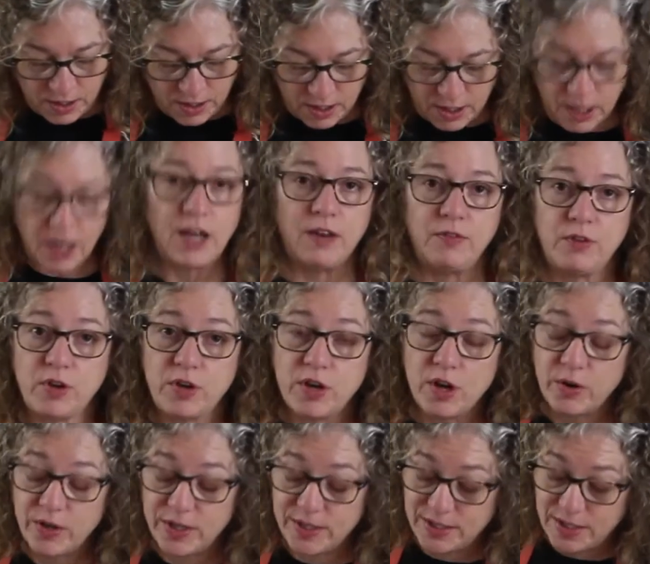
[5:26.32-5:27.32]
And if you
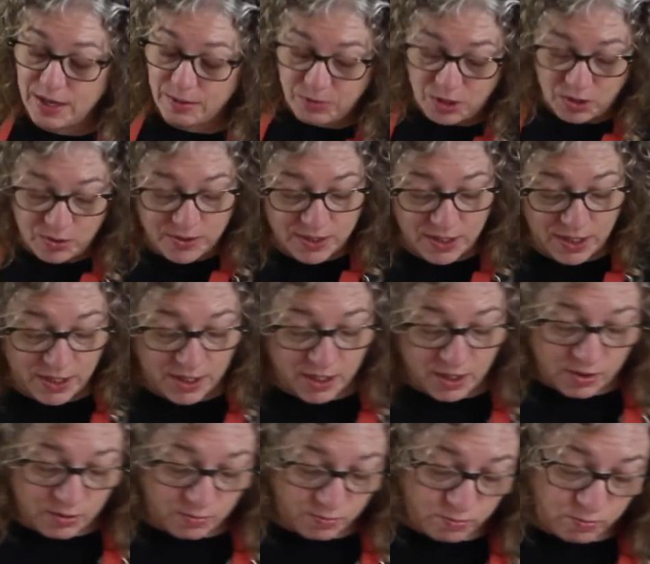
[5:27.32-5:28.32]
notice, I'm using
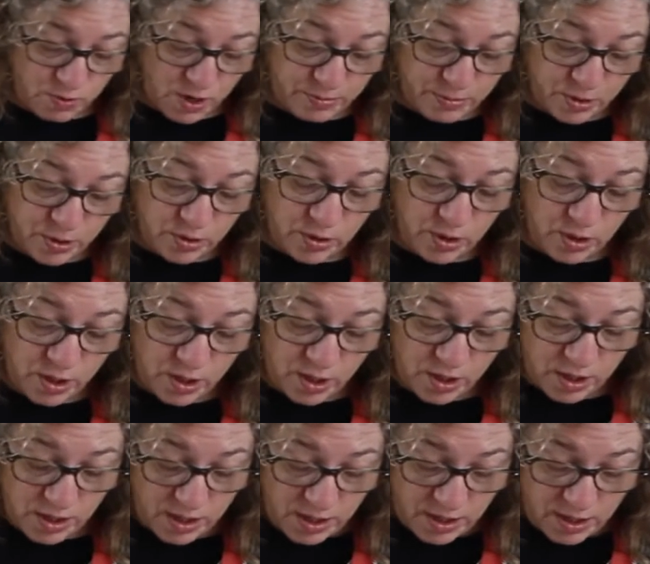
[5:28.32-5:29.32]
a rubber
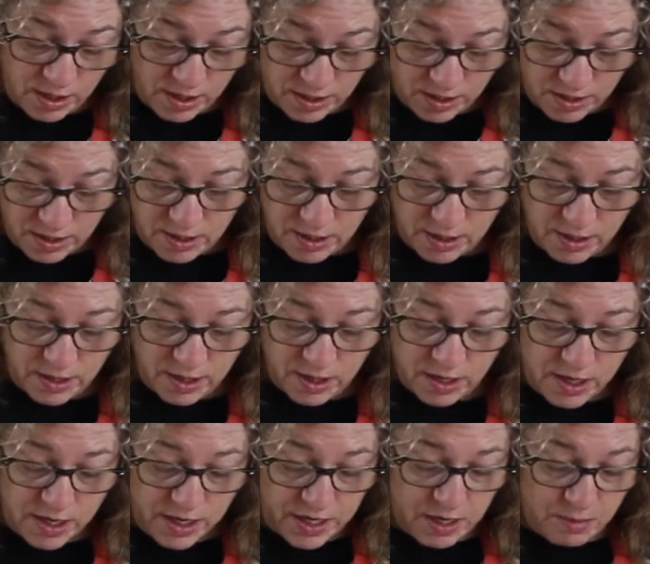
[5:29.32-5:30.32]

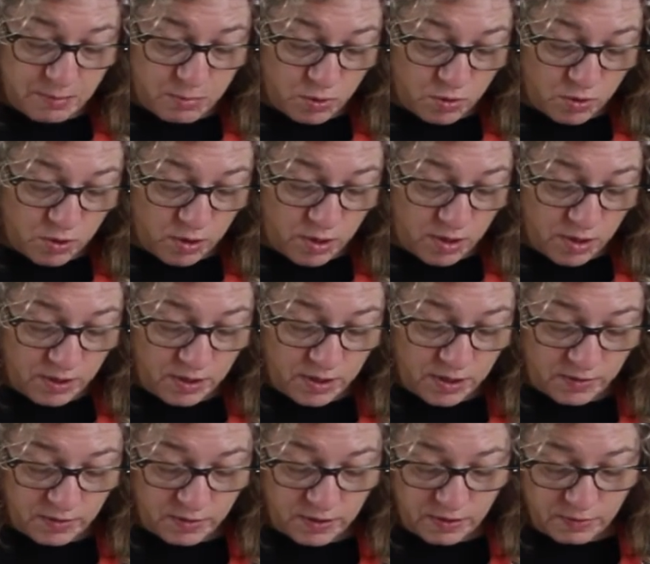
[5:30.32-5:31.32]
cutting board.
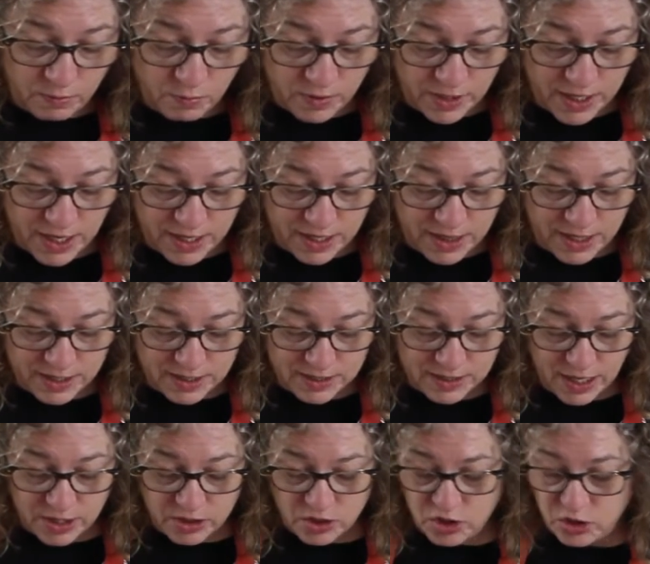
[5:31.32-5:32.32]
When anything's
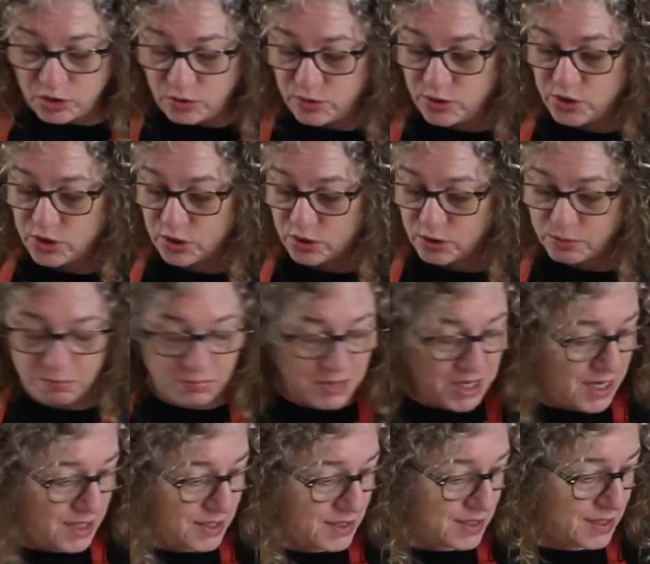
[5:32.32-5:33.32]
got juice or
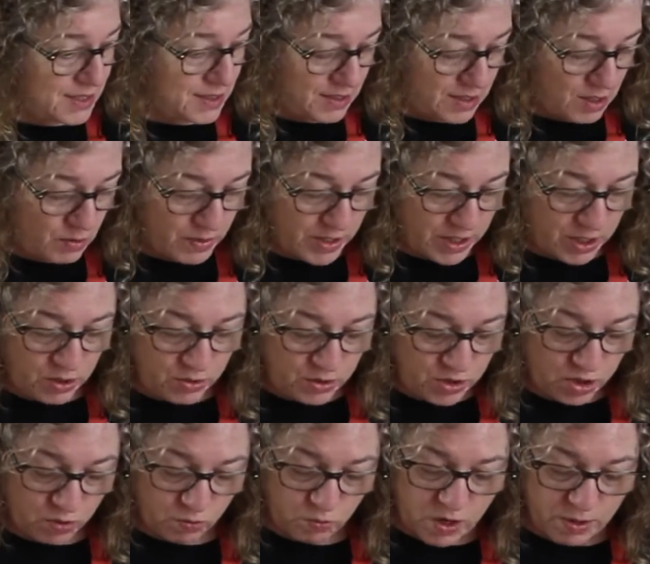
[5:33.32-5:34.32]
meats, you want to
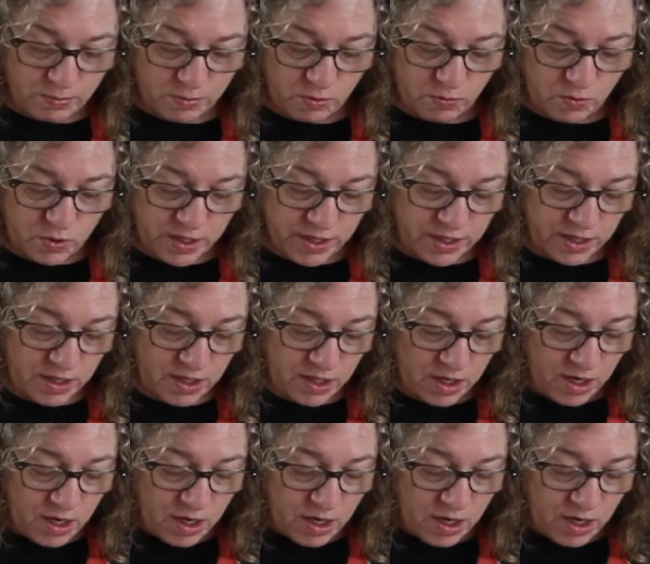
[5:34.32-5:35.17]
use your rubber one.